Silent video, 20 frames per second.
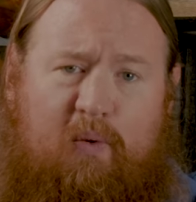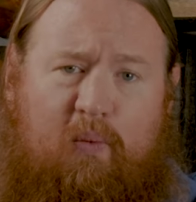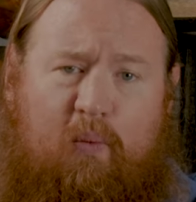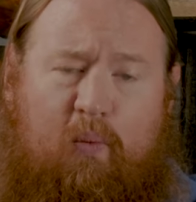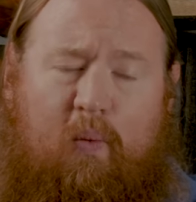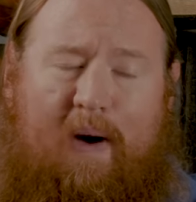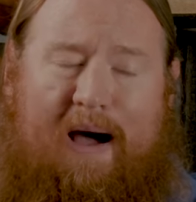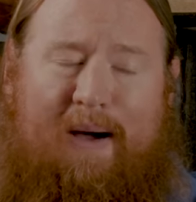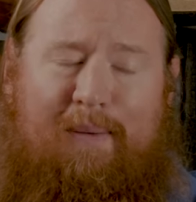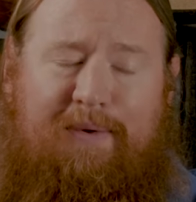
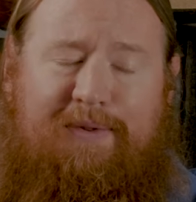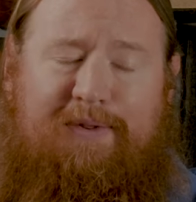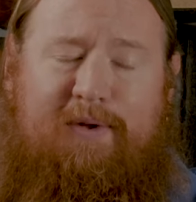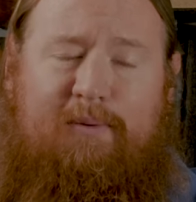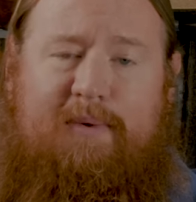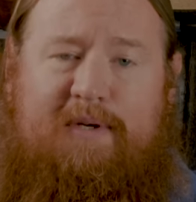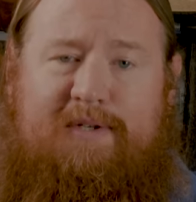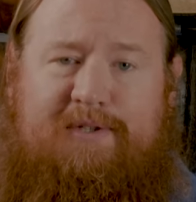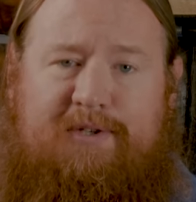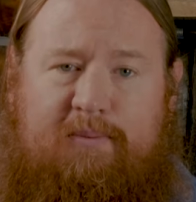Why would there
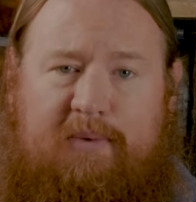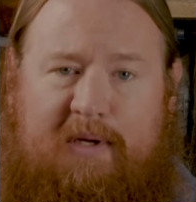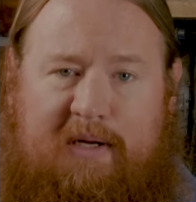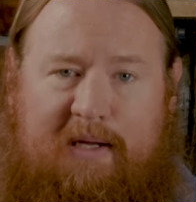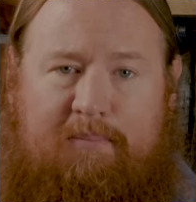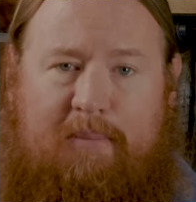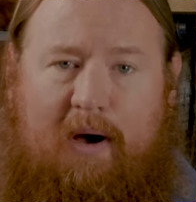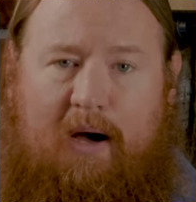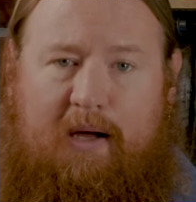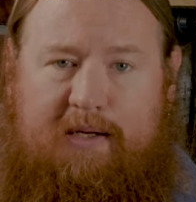be so many
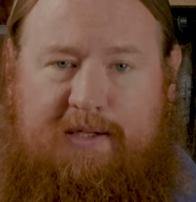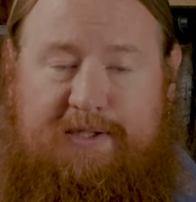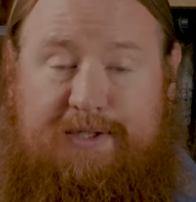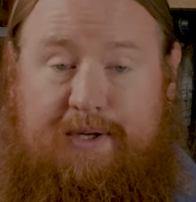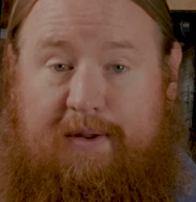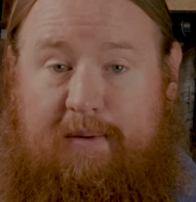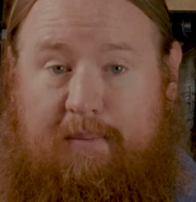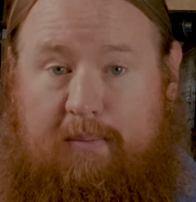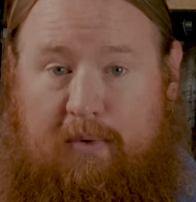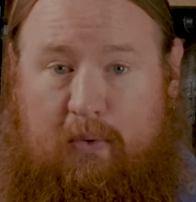bodies
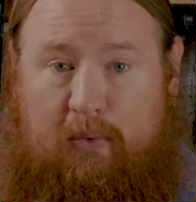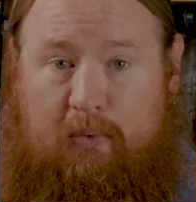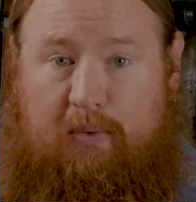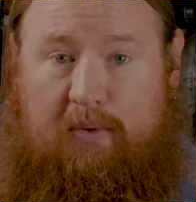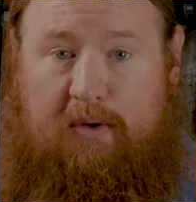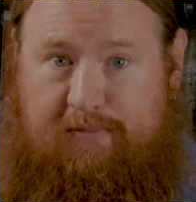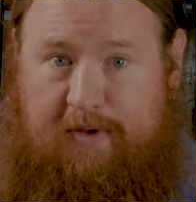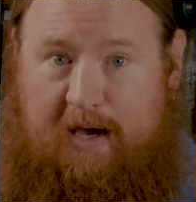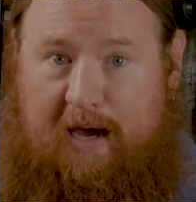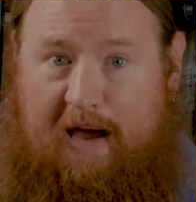on the
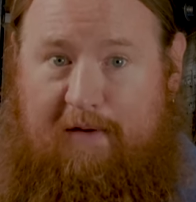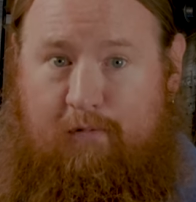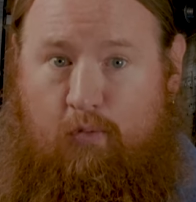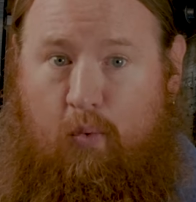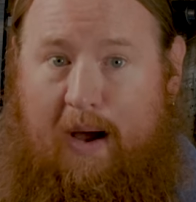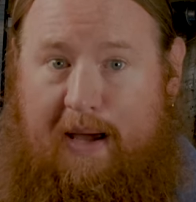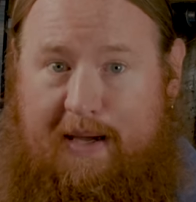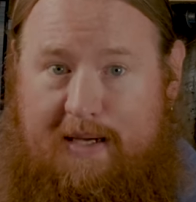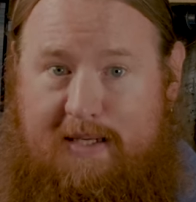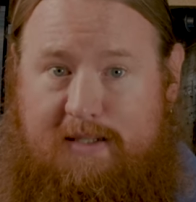moon? They have
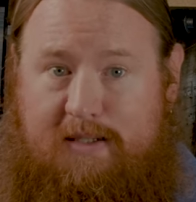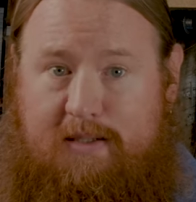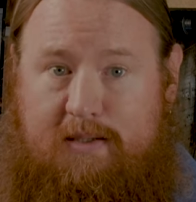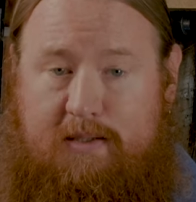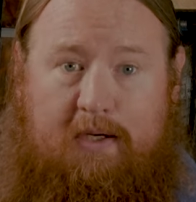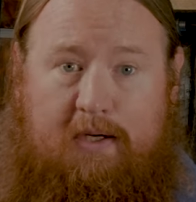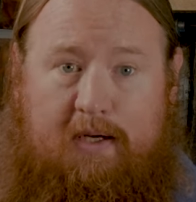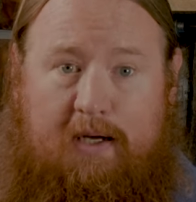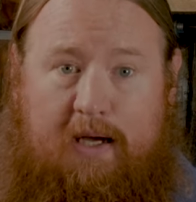weight.